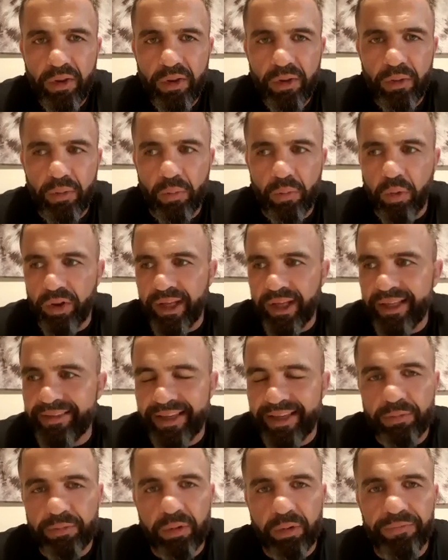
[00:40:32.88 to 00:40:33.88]
what they
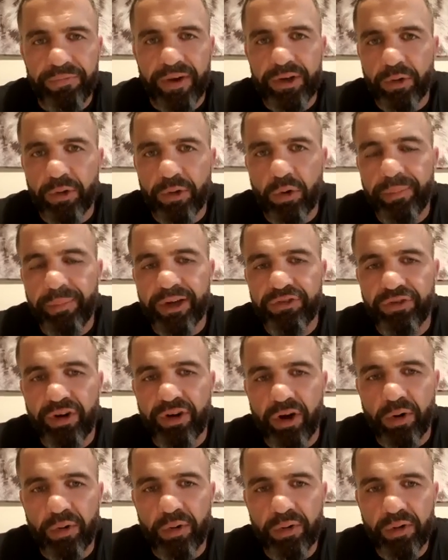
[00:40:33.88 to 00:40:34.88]
did with Fedor and
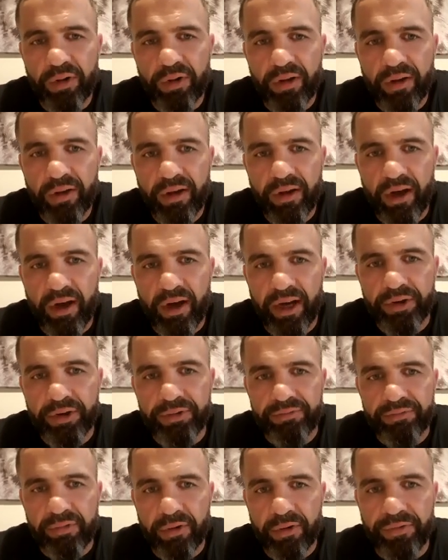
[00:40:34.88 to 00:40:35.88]
Mitrione. I
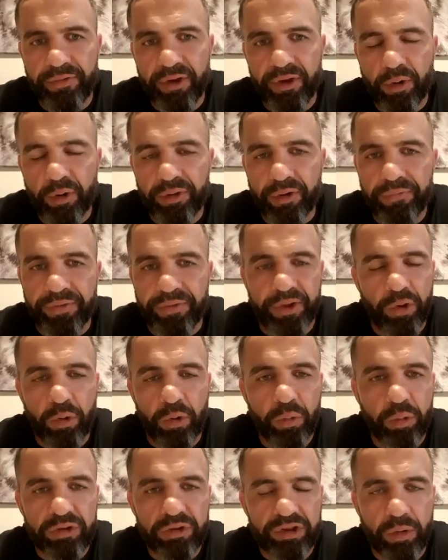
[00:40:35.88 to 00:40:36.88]
couldn't reveal that Fedor
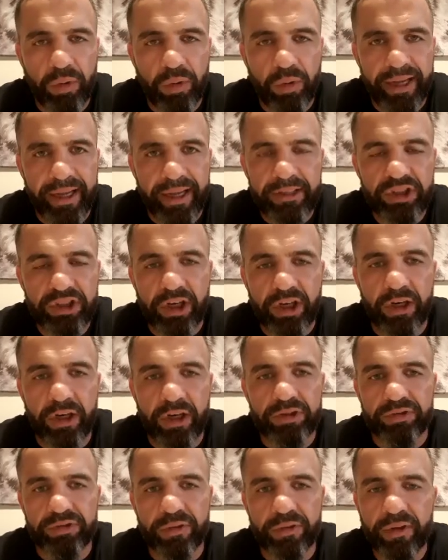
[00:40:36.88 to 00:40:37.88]
walked away and chose not
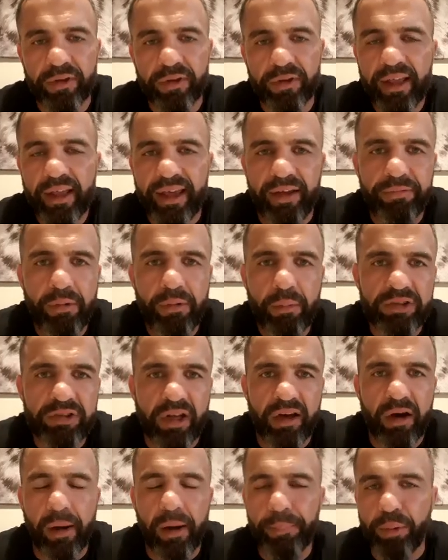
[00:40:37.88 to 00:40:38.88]
to. Everyone was like,
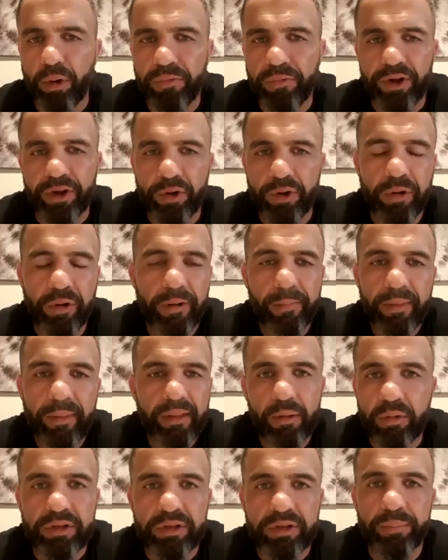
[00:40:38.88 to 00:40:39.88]
"Oh, poor Fedor." It
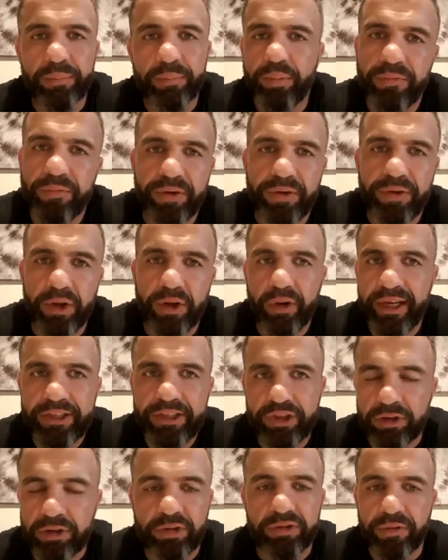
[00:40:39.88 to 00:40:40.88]
wasn't poor Fedor. He chose
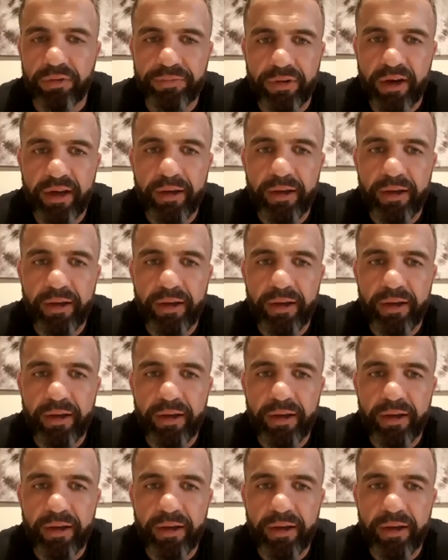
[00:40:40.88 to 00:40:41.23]
not to fight.